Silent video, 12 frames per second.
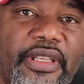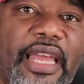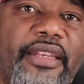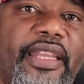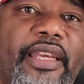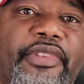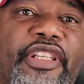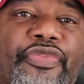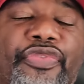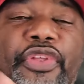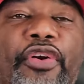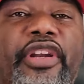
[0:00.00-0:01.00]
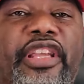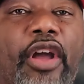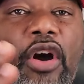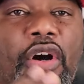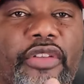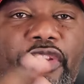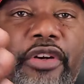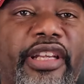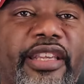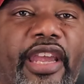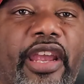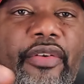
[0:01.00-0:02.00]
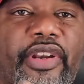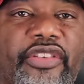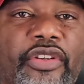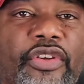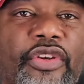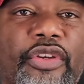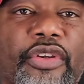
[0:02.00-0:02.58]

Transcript: got damn near 30 carries